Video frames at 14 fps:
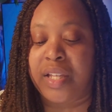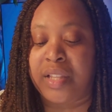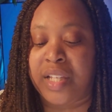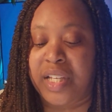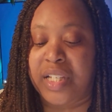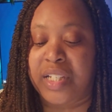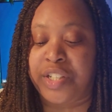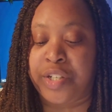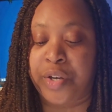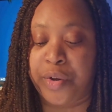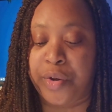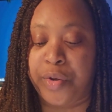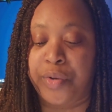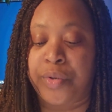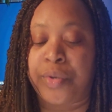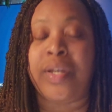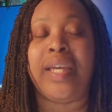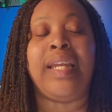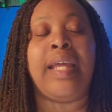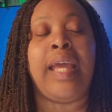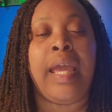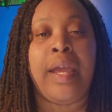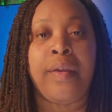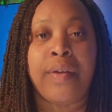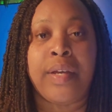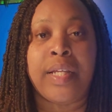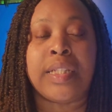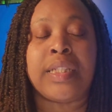the eternal
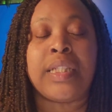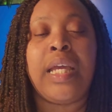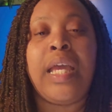inheritance.